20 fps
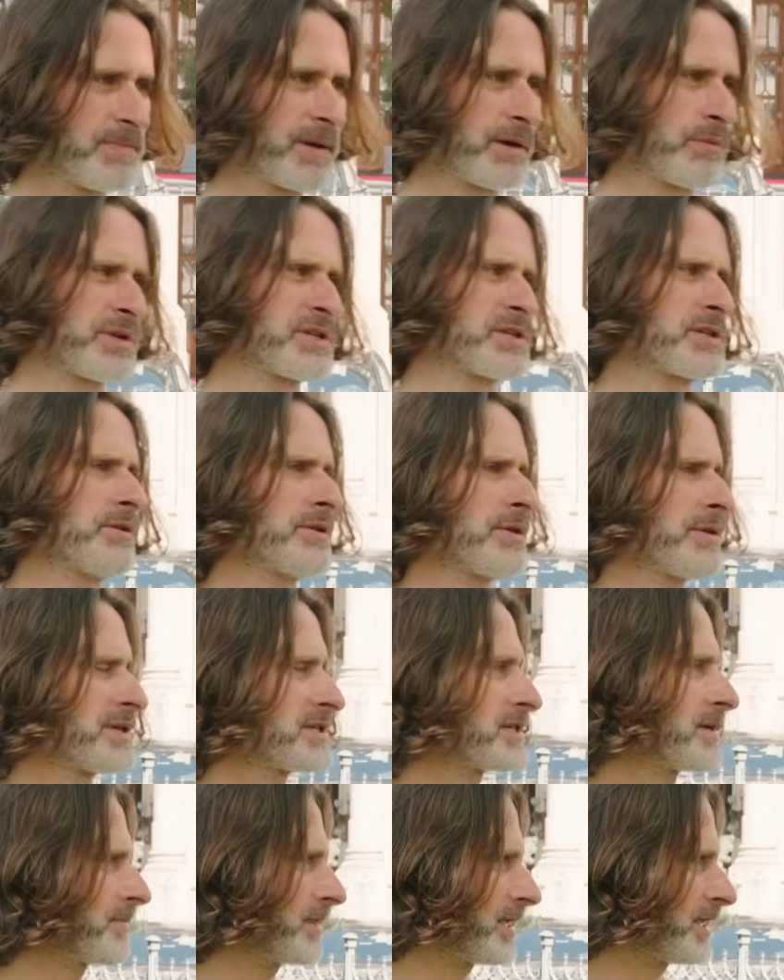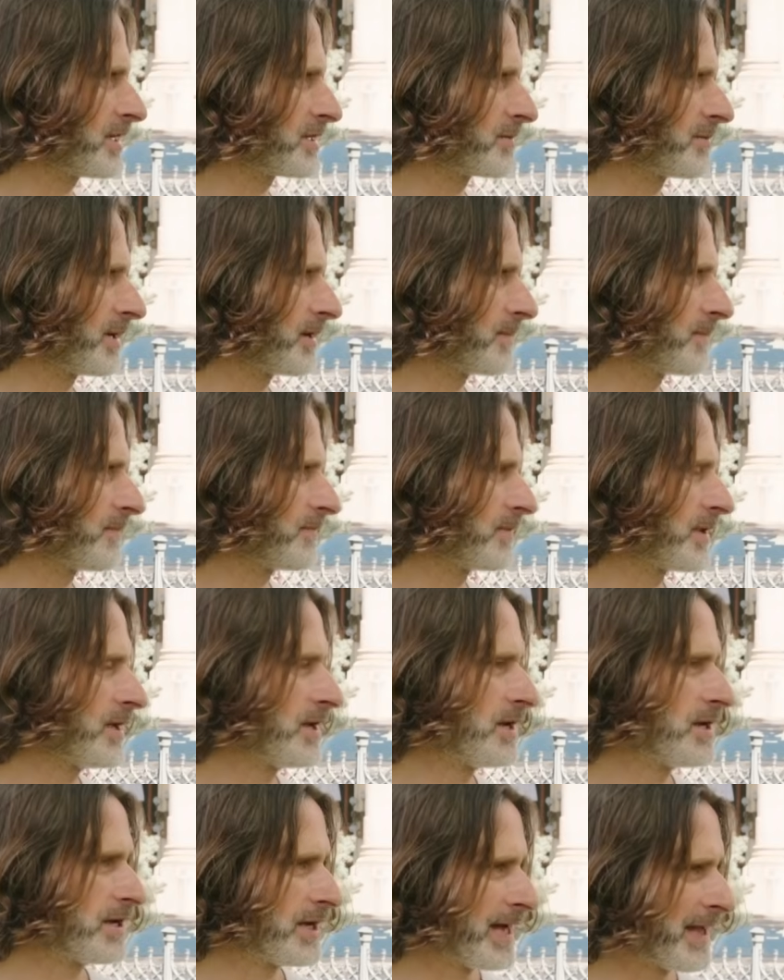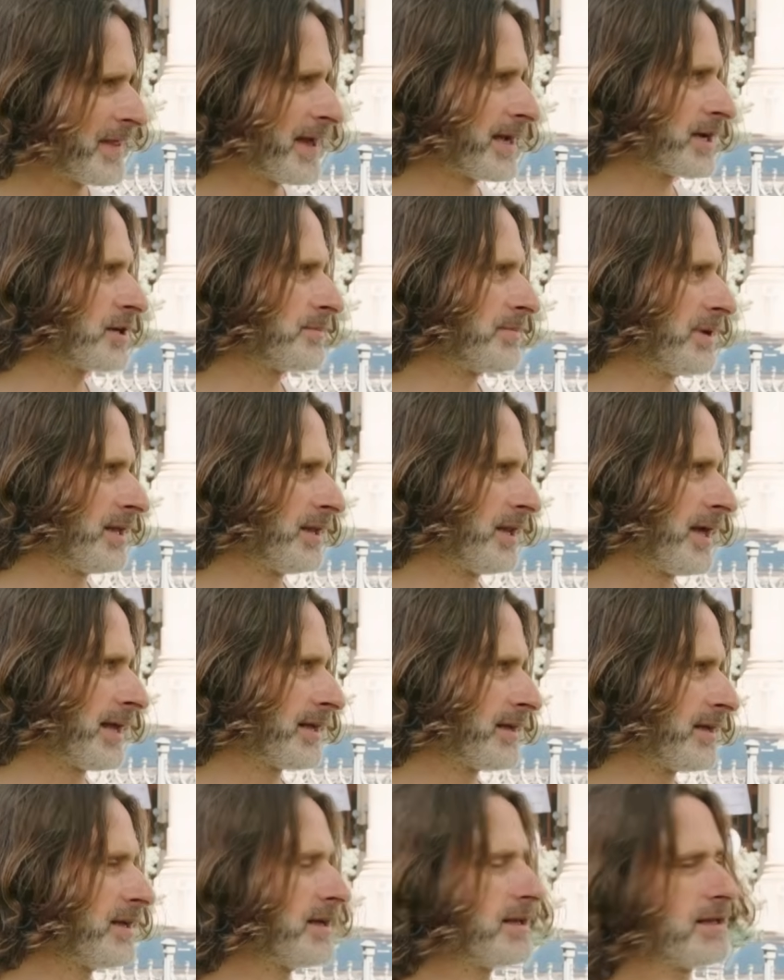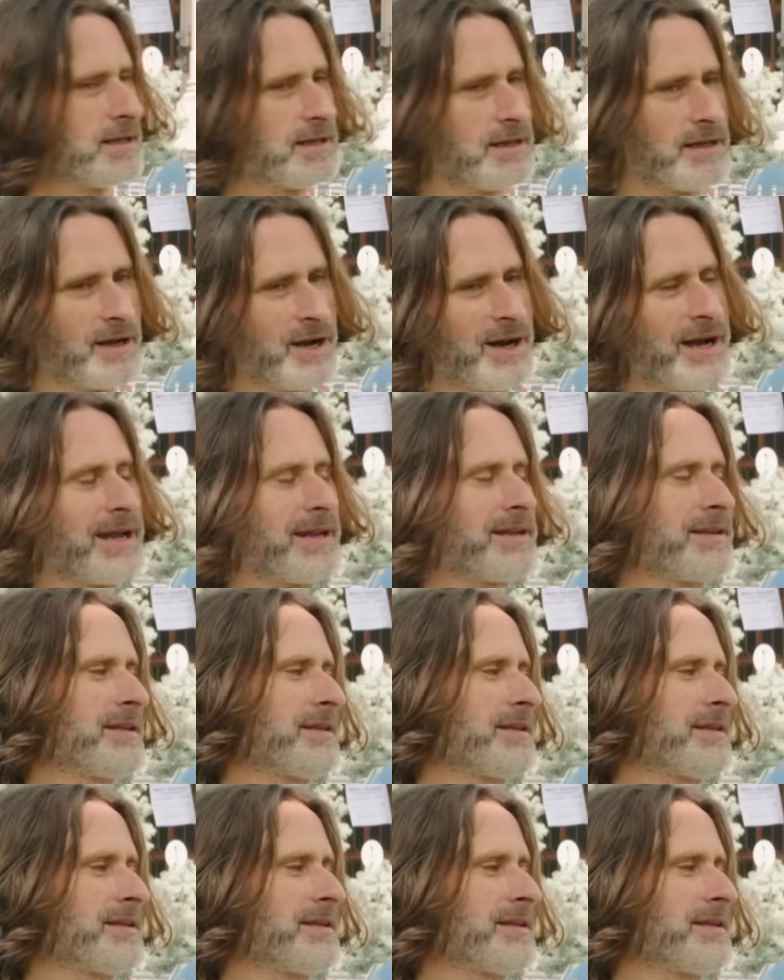but we're still doing something intimate. And that could be like, all right,